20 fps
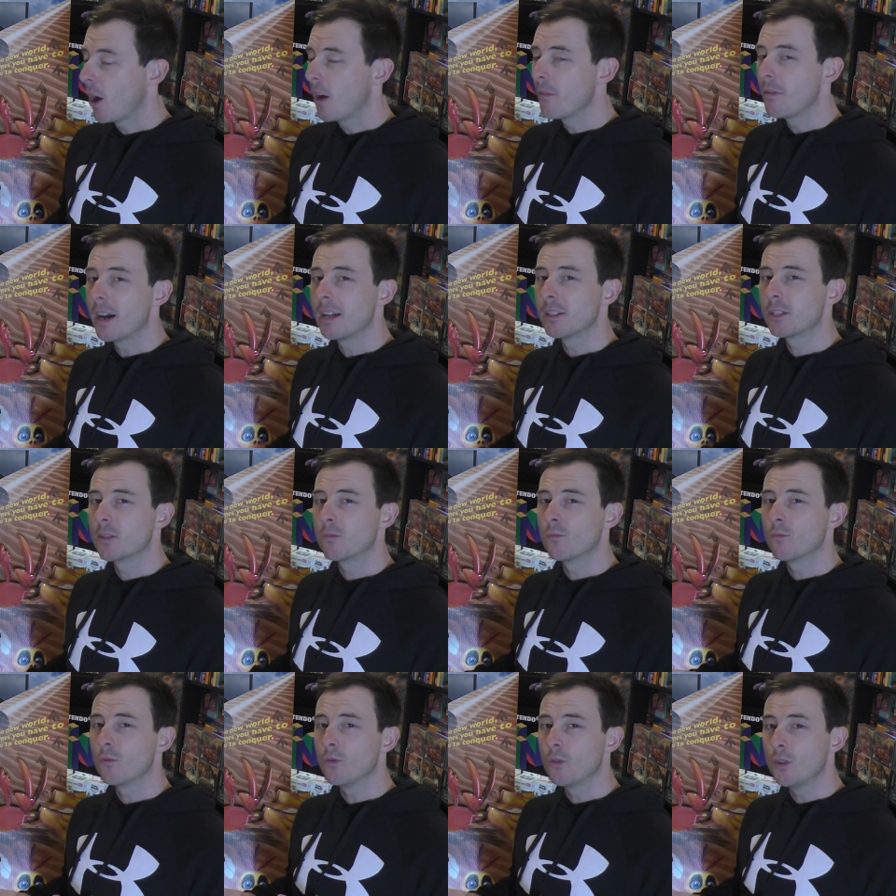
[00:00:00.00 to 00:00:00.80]
I've had
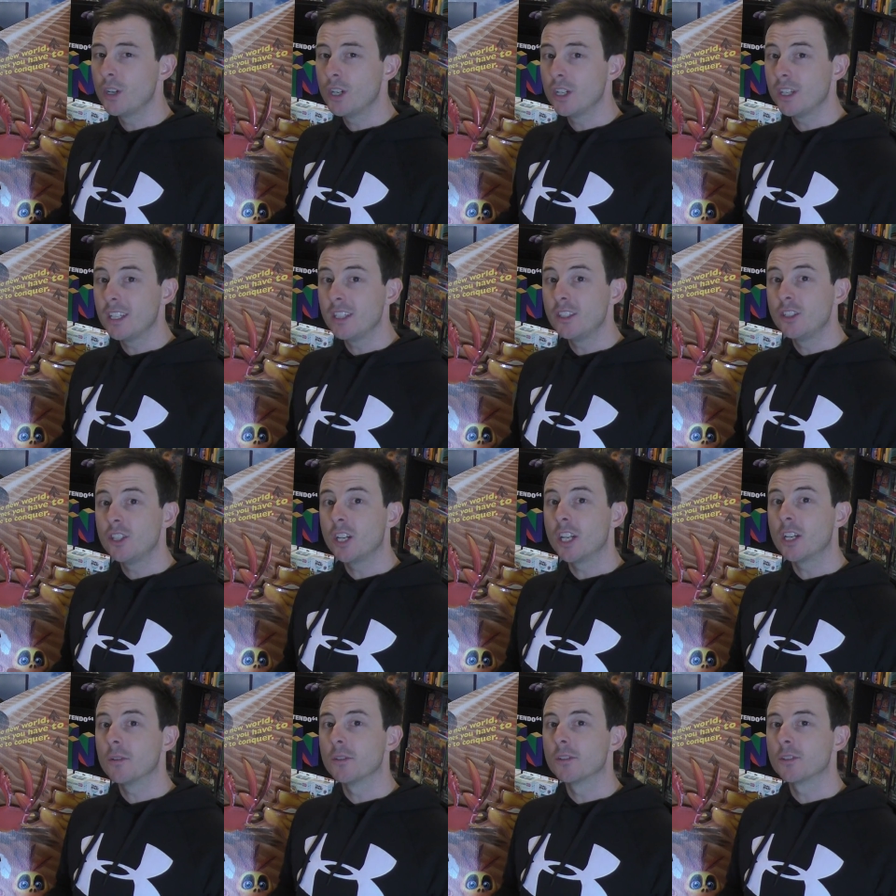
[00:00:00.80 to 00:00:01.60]
some really
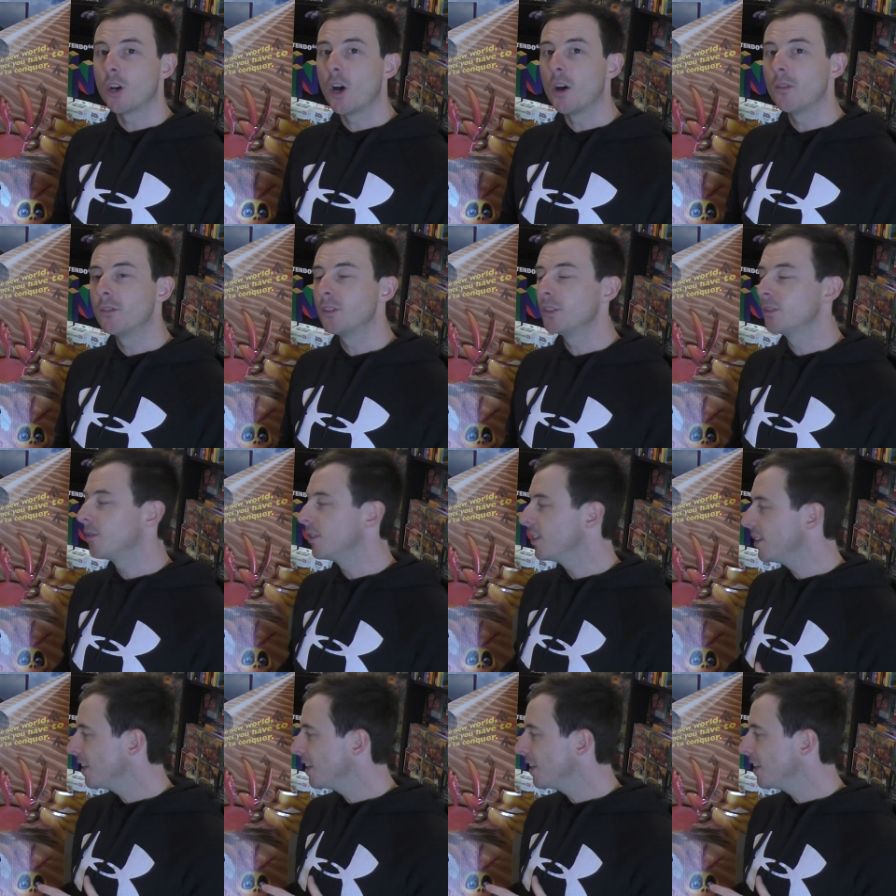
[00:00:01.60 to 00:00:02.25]
generous offers for